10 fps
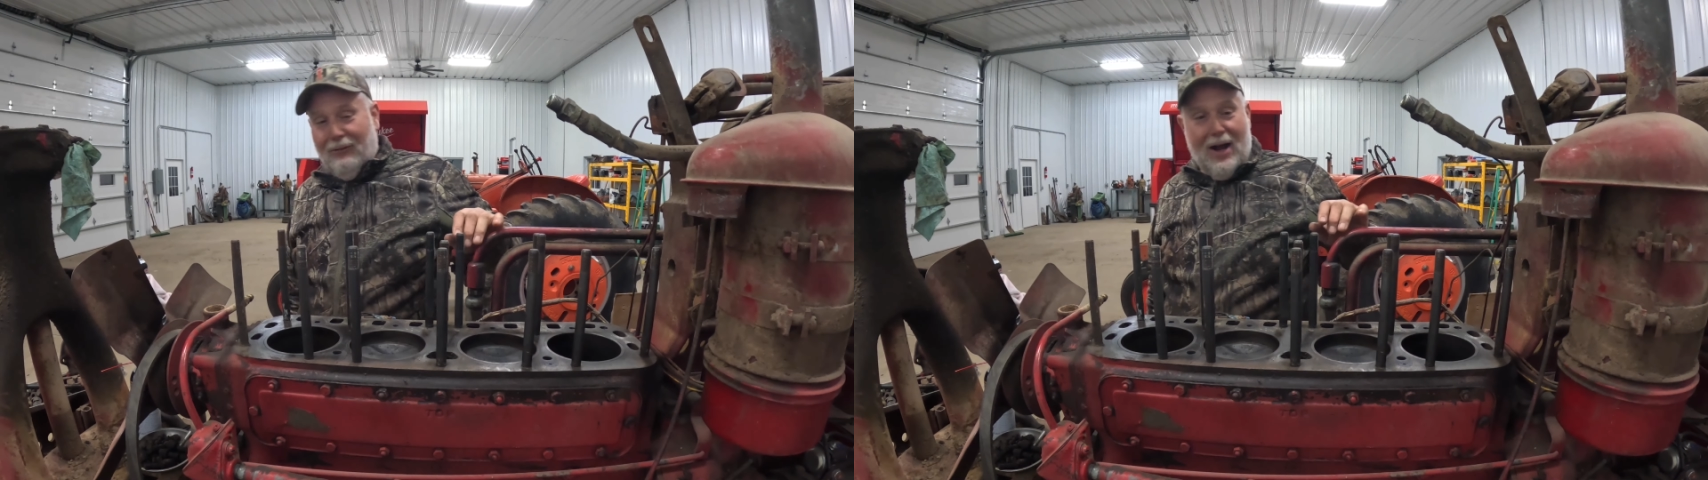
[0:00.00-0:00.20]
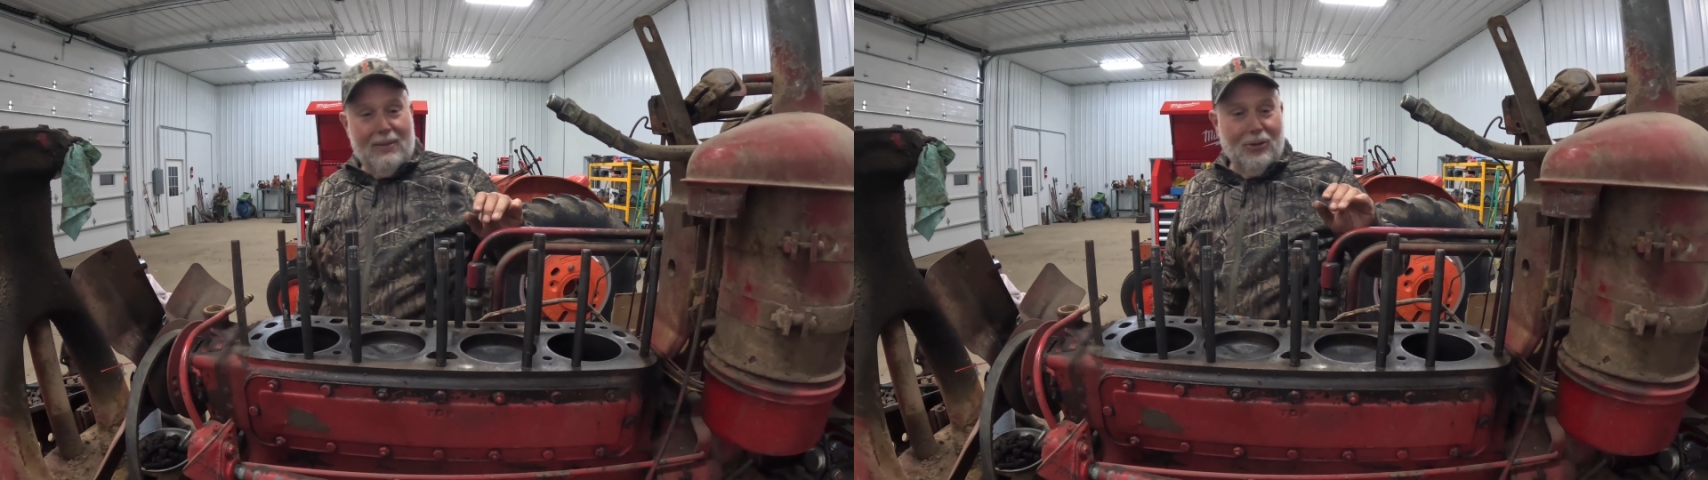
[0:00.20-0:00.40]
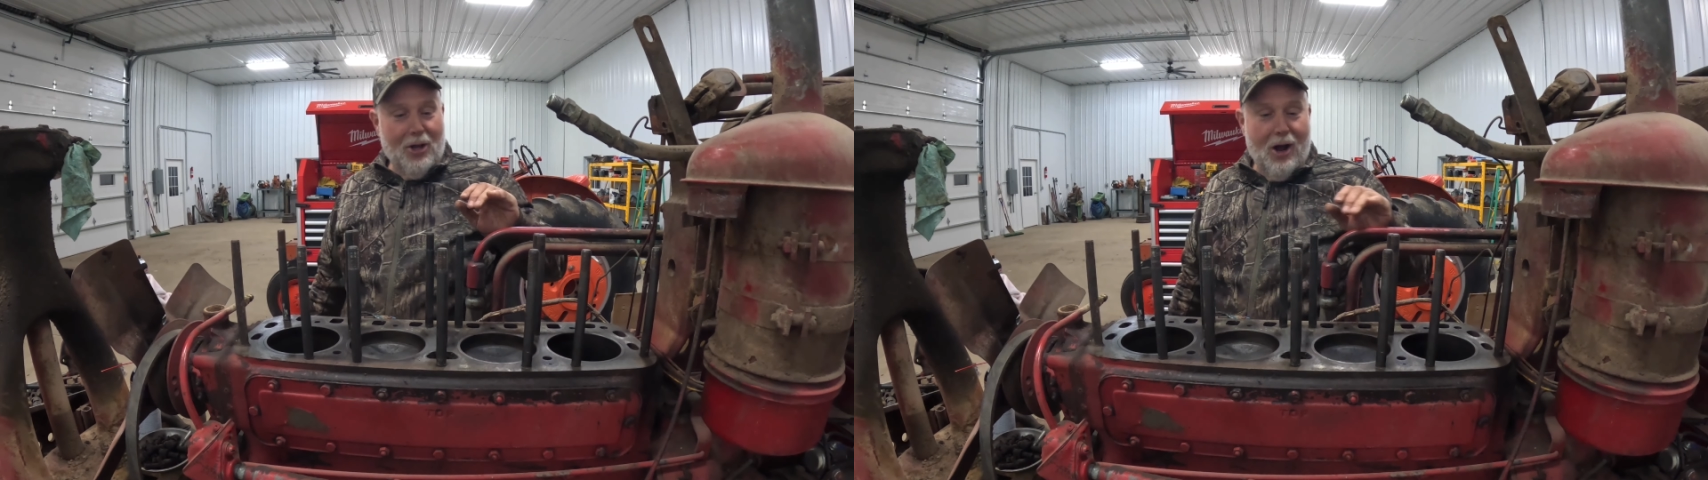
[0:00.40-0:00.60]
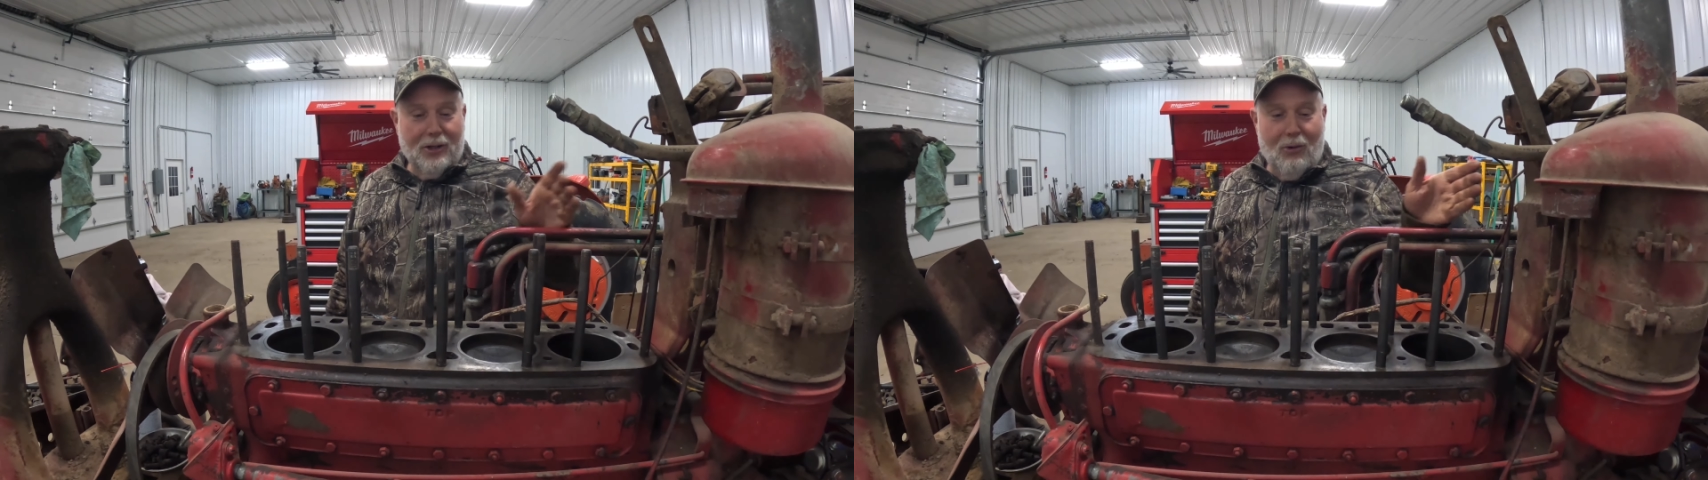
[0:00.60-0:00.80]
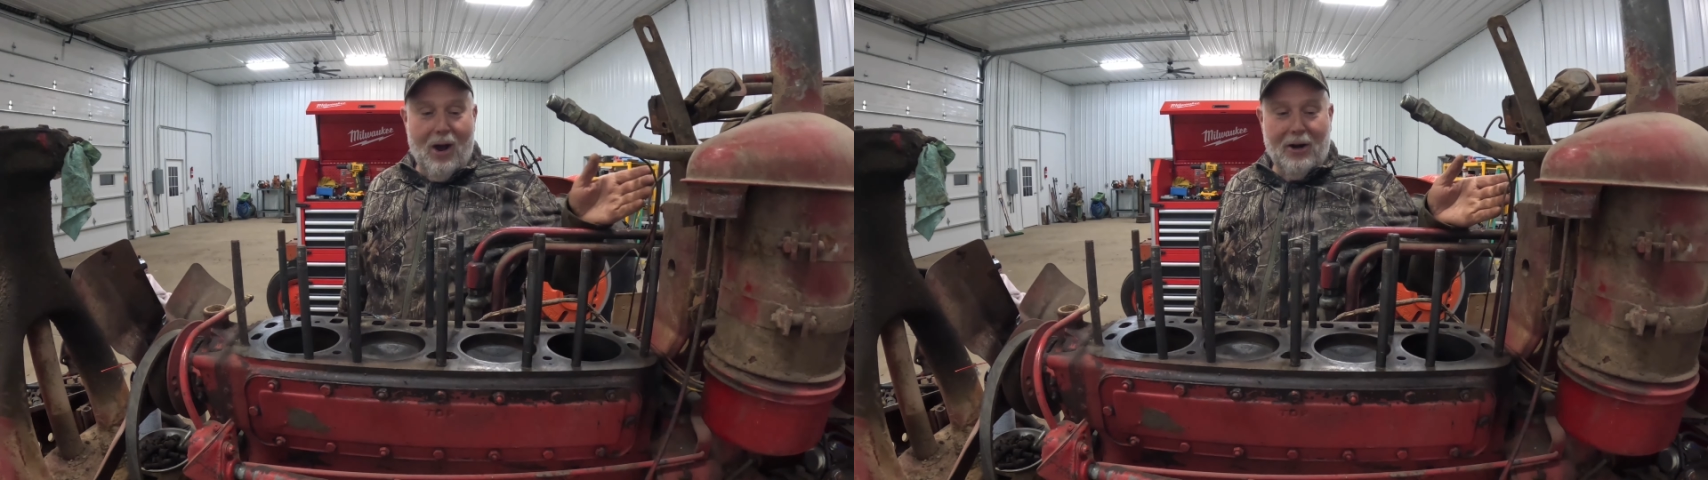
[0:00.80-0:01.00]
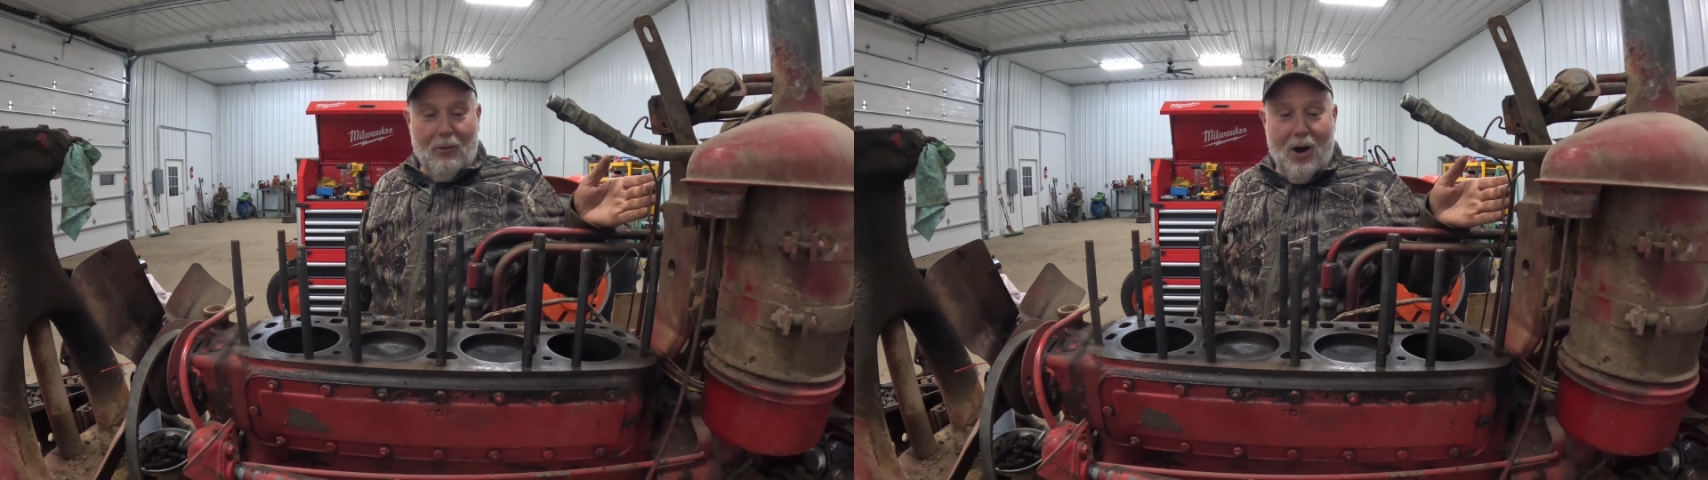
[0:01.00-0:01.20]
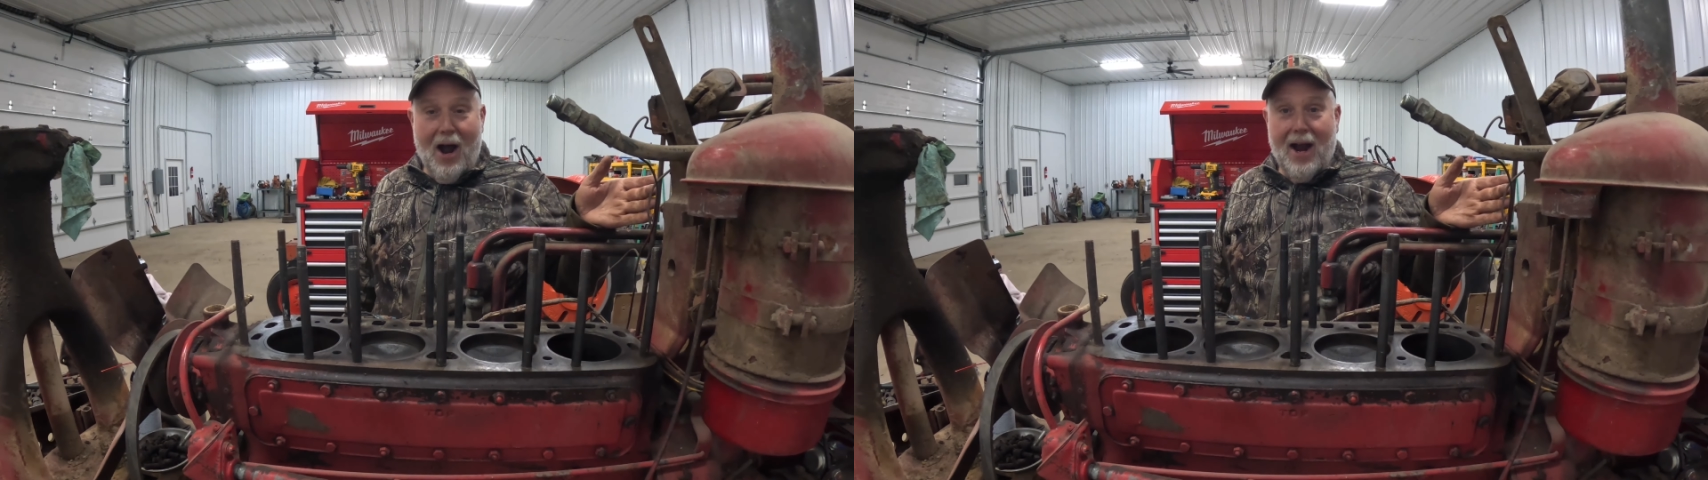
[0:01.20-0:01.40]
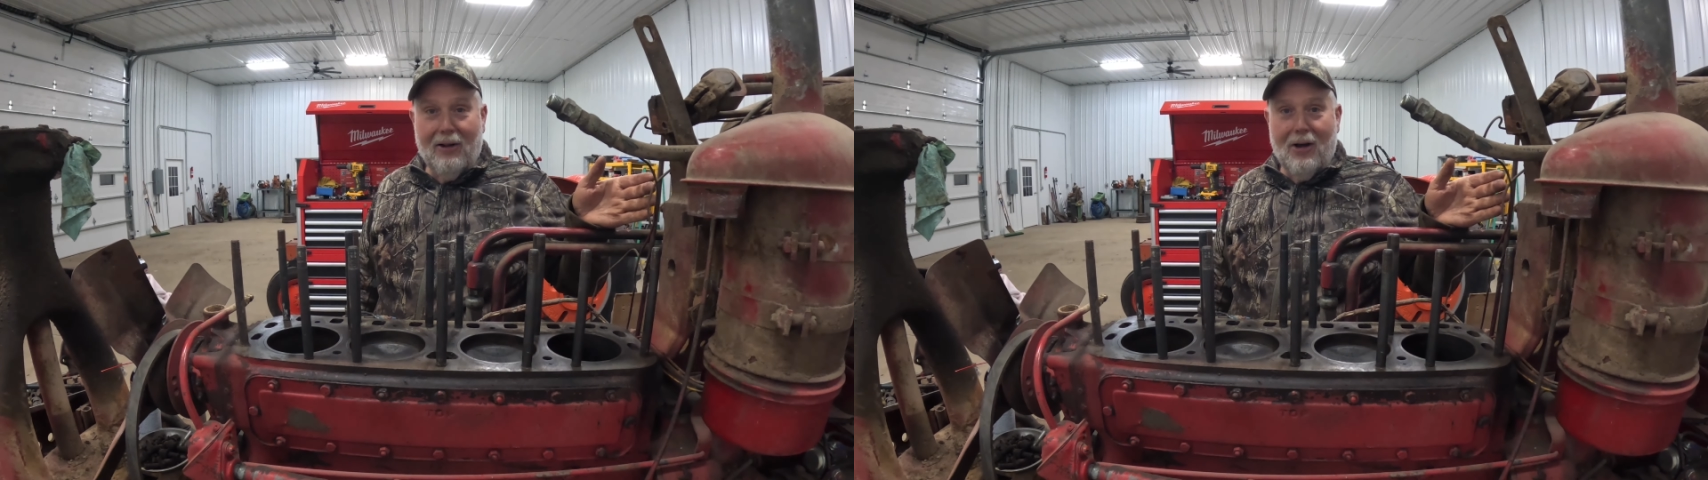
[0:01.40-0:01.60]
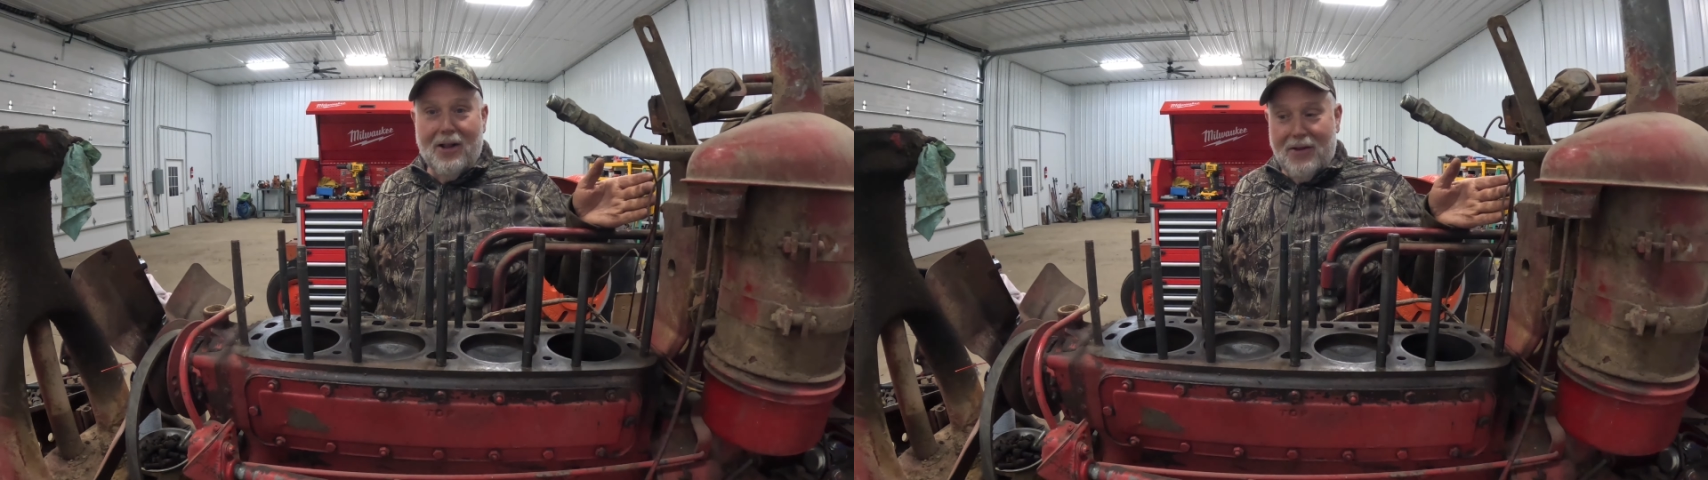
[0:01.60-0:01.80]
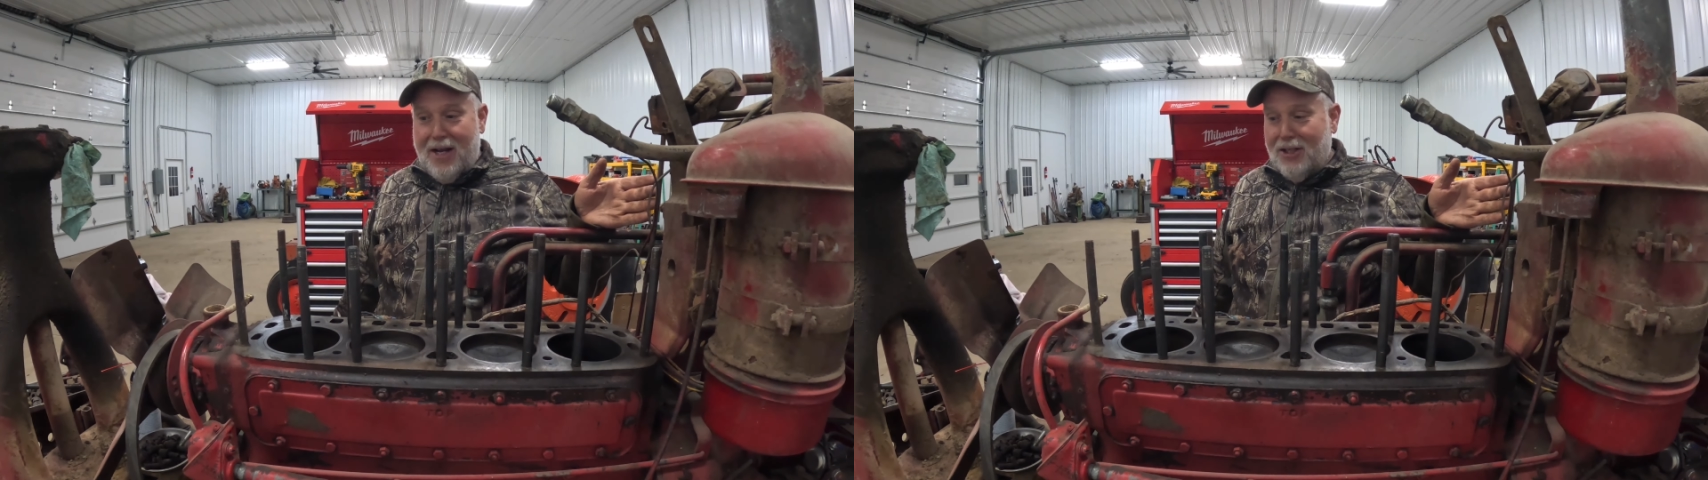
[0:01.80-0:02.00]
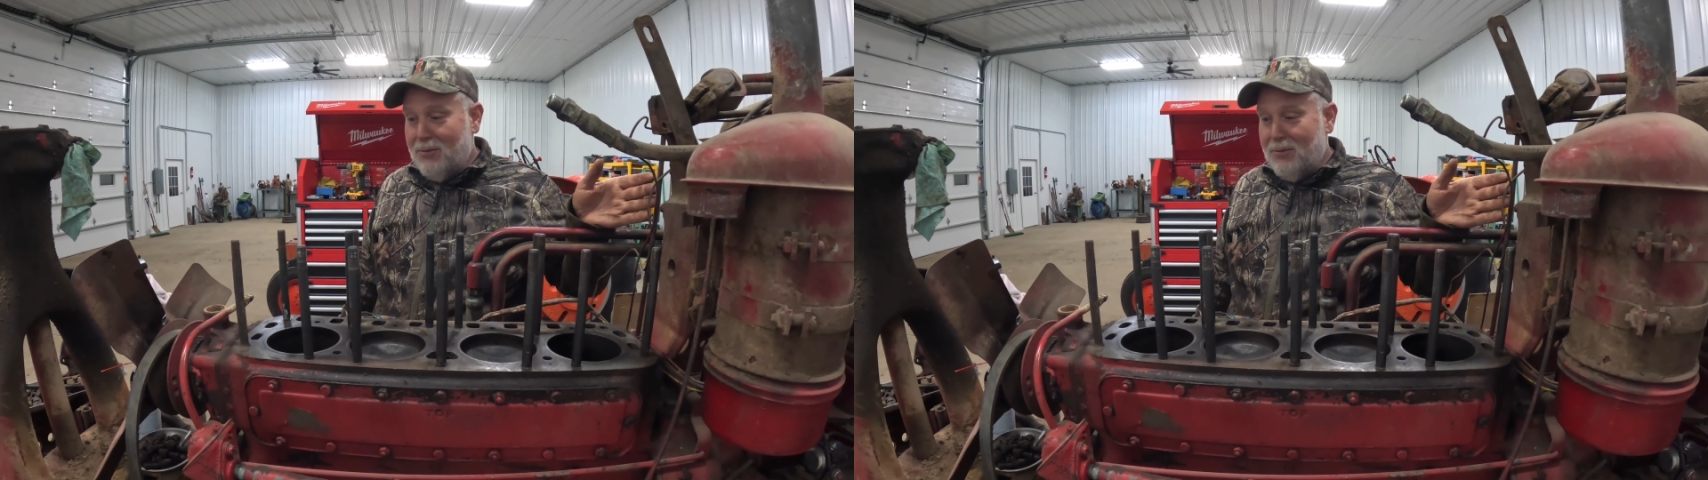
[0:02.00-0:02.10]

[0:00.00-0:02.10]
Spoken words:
rambled on quite a while on this,